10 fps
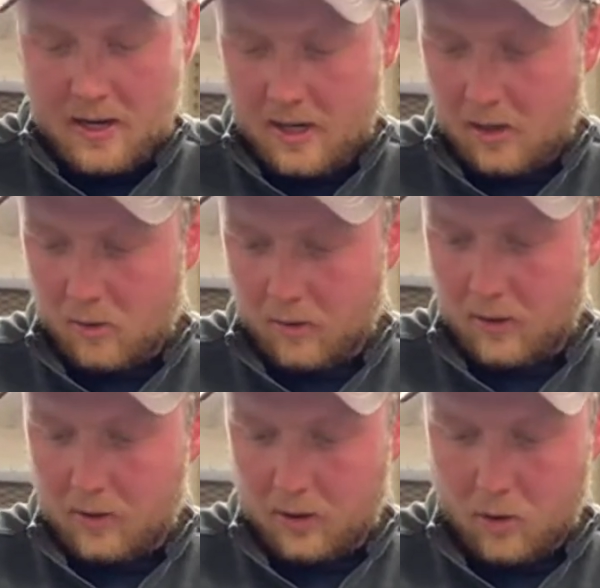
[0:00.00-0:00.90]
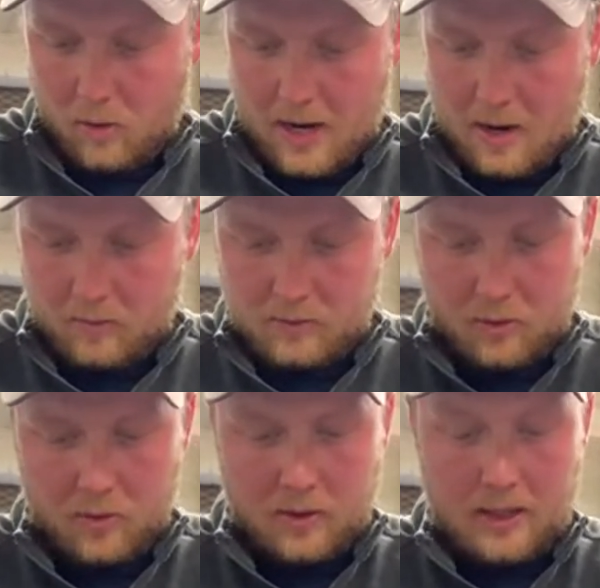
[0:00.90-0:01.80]
you know, you can go down
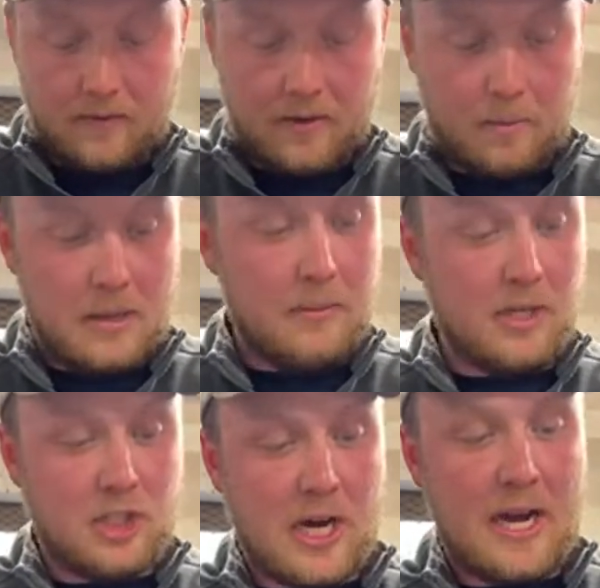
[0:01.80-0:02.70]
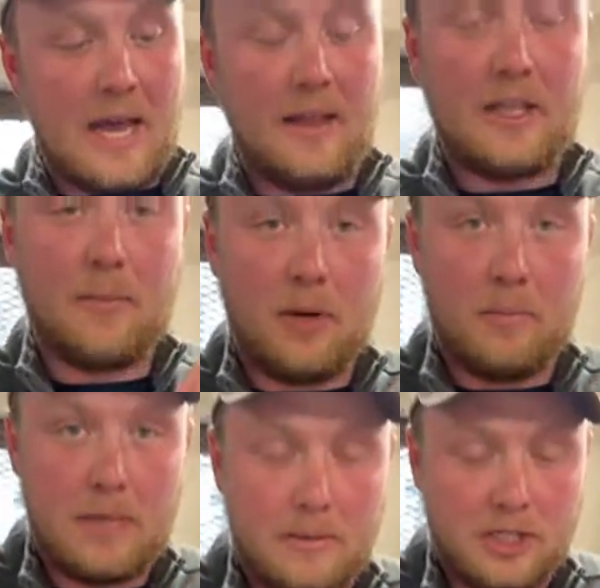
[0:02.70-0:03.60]
to a, even a BB shot. I like to put a
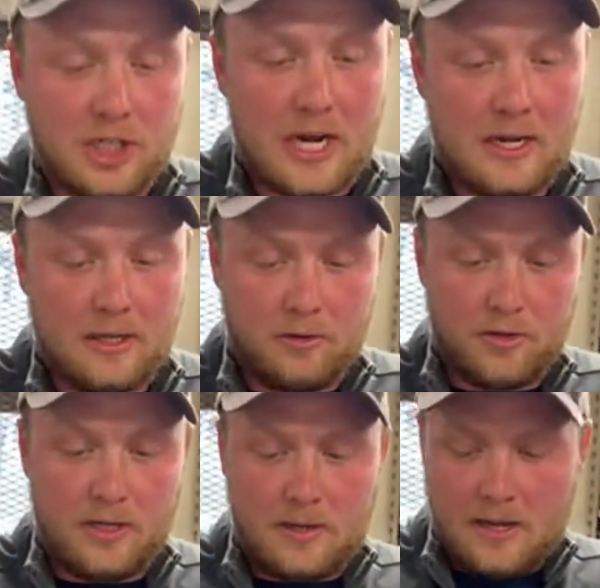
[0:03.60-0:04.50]
BB shot usually.